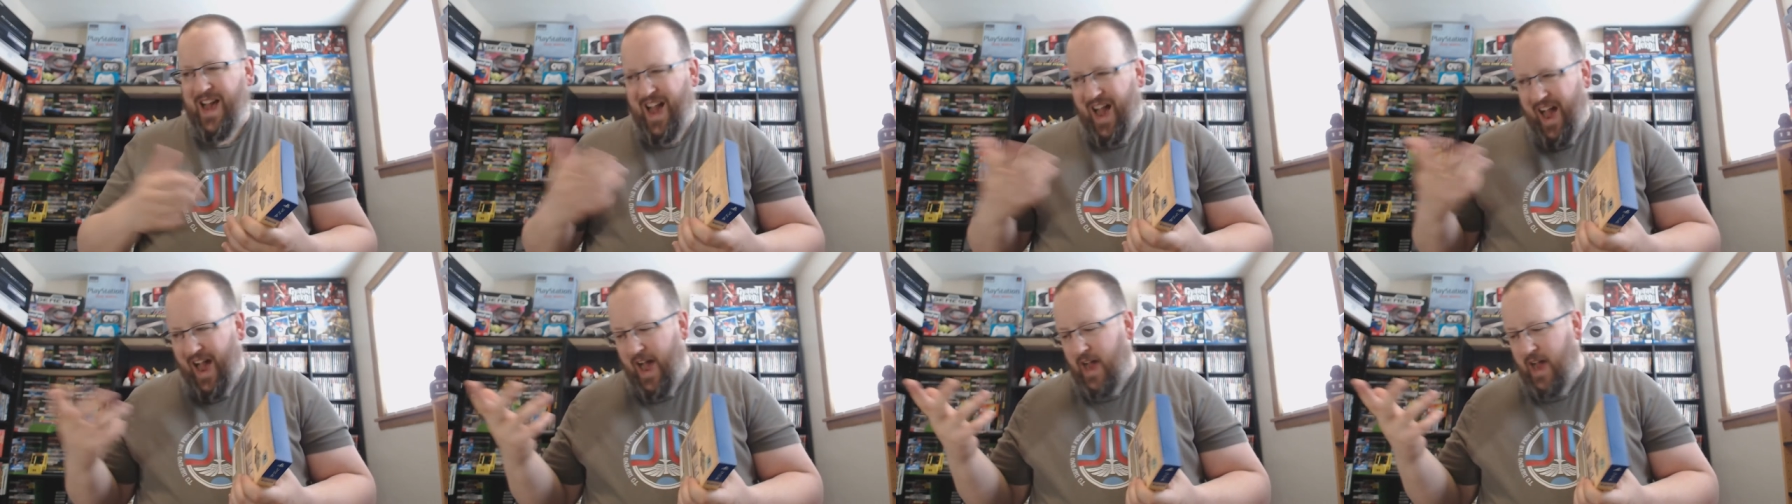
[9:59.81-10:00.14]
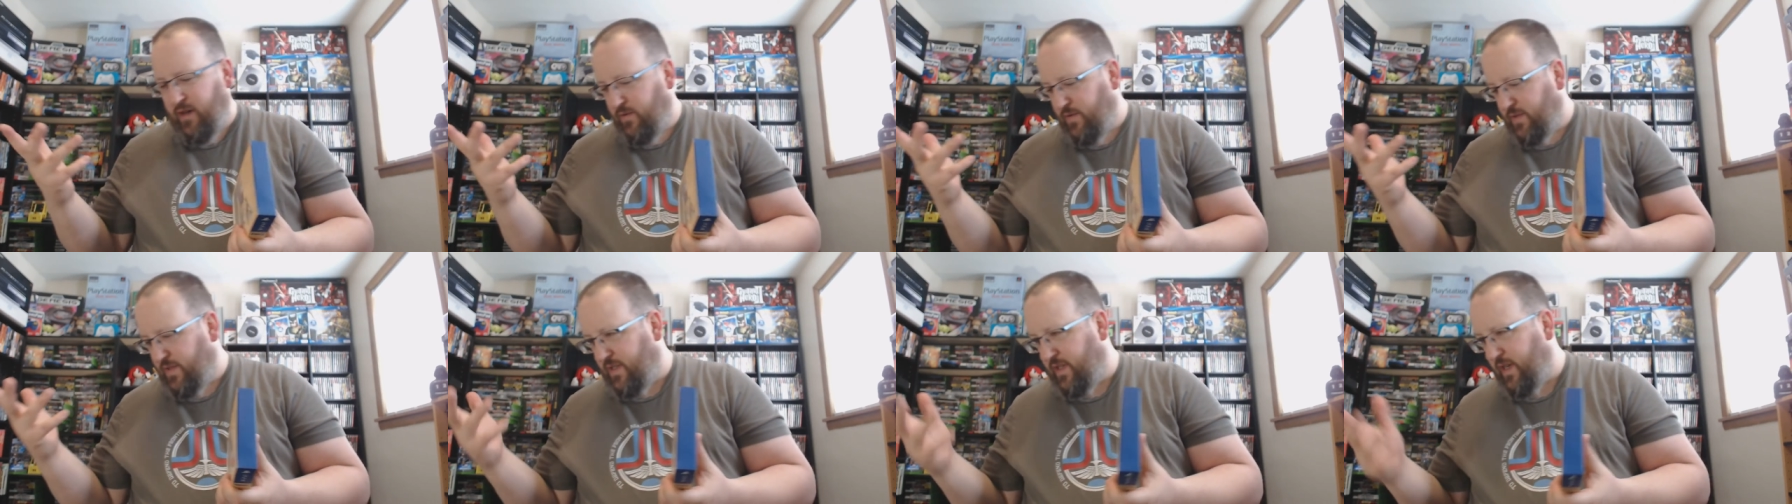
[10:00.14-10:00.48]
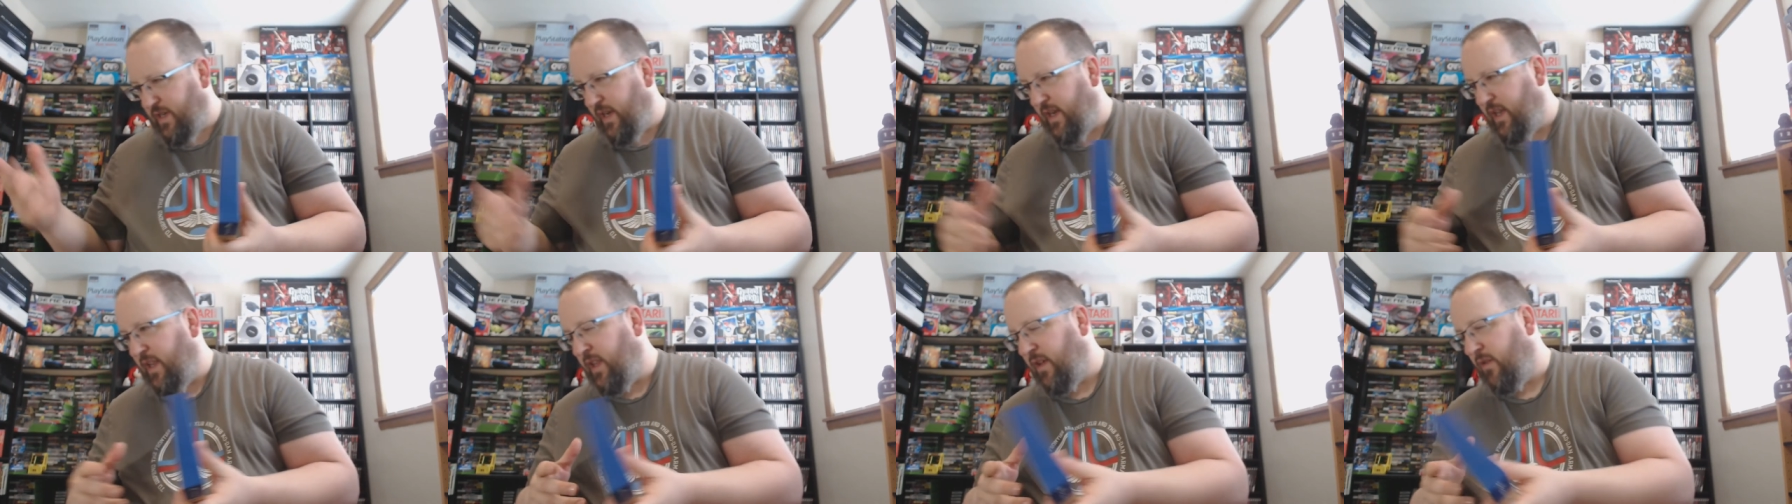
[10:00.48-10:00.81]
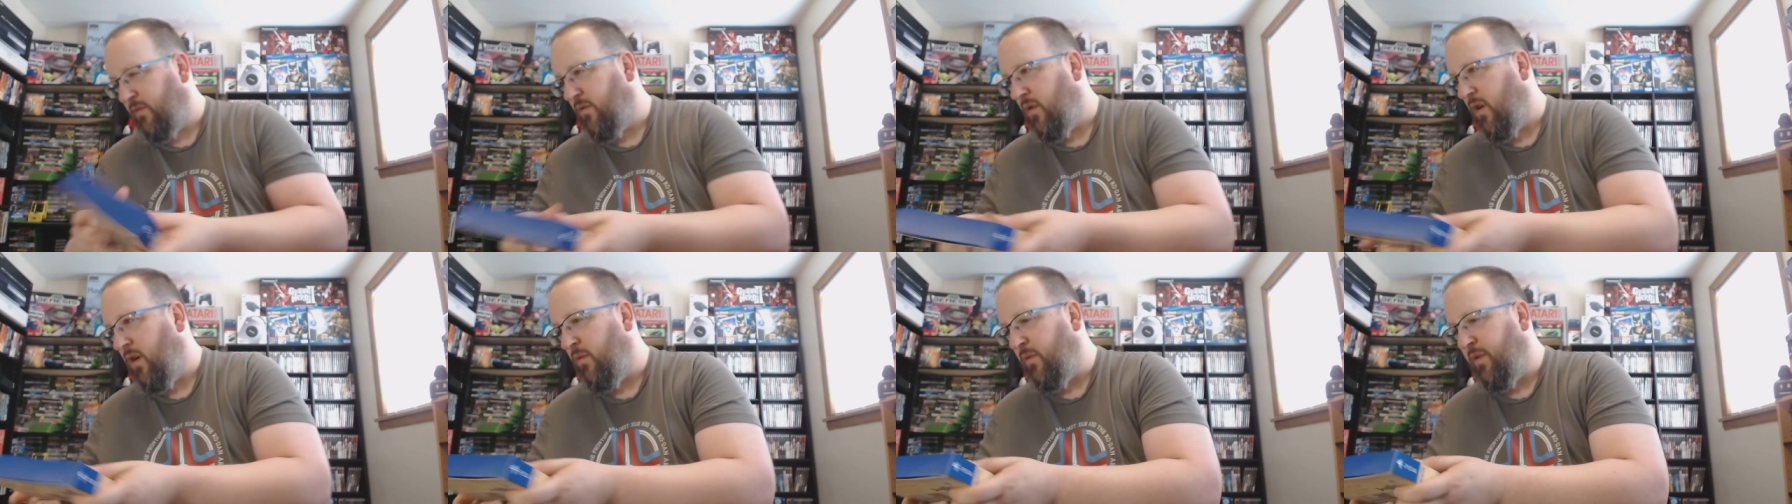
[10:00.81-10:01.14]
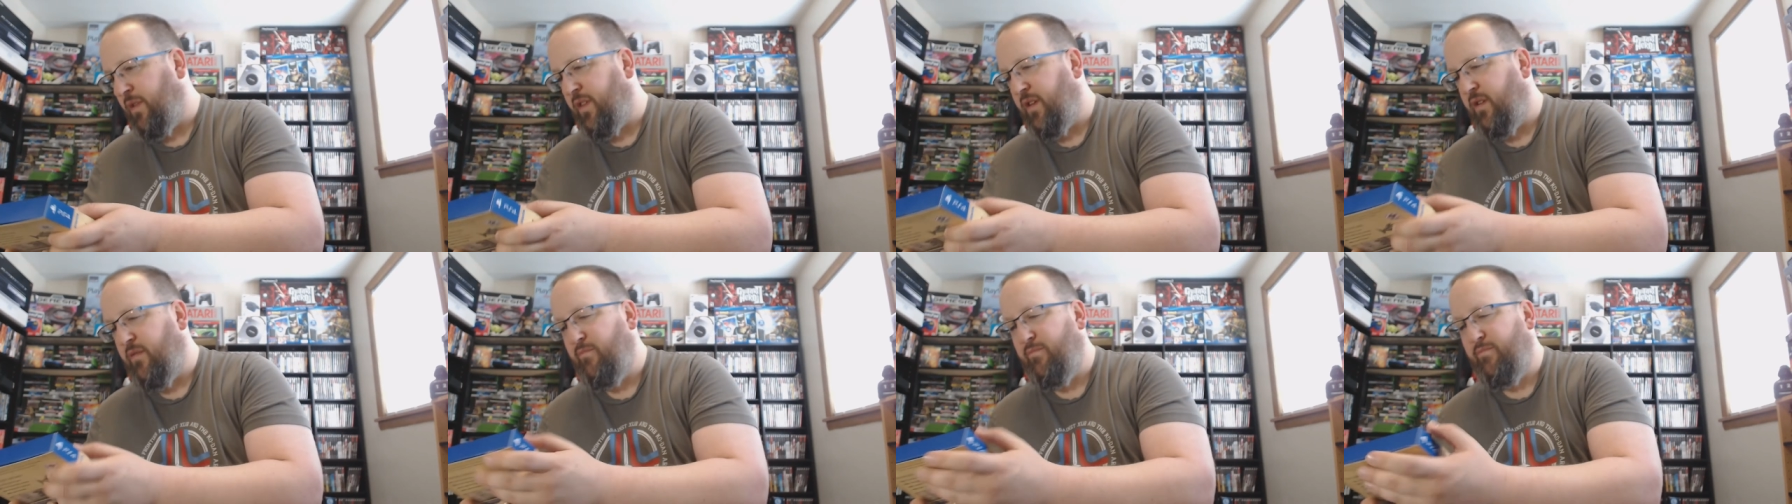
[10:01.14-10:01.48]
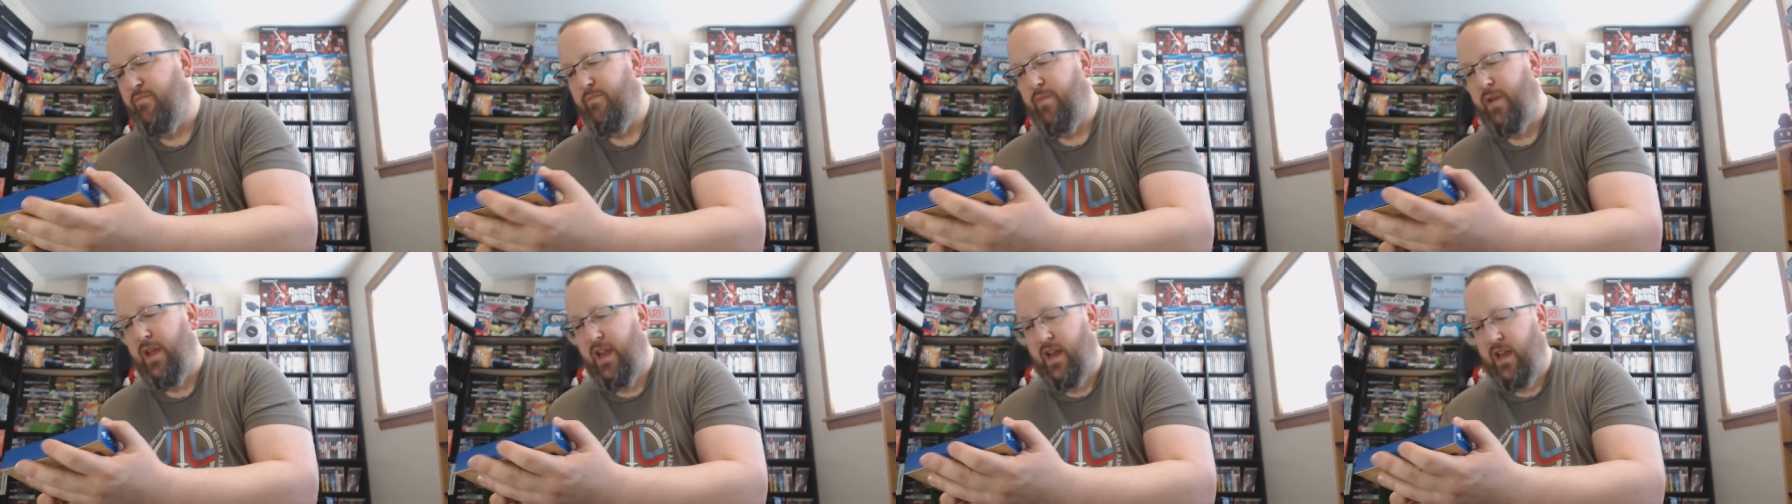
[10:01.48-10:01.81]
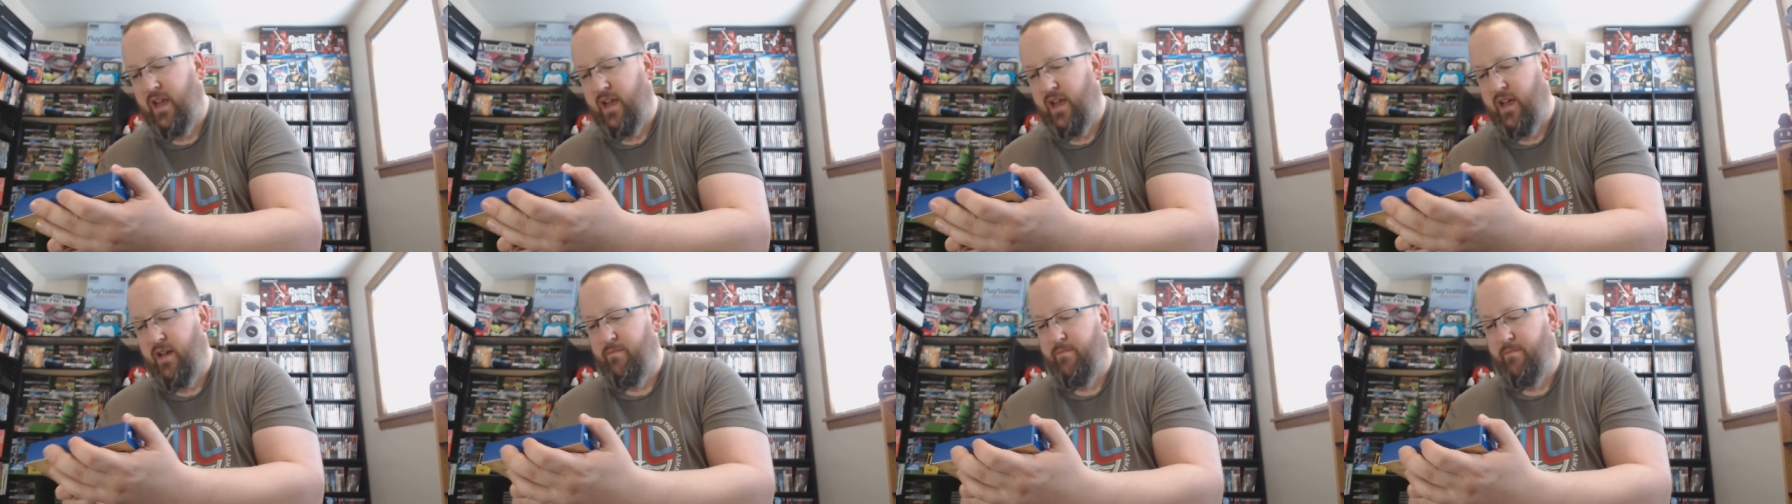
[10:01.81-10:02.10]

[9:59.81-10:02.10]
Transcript: I don't see anything wrong with there being a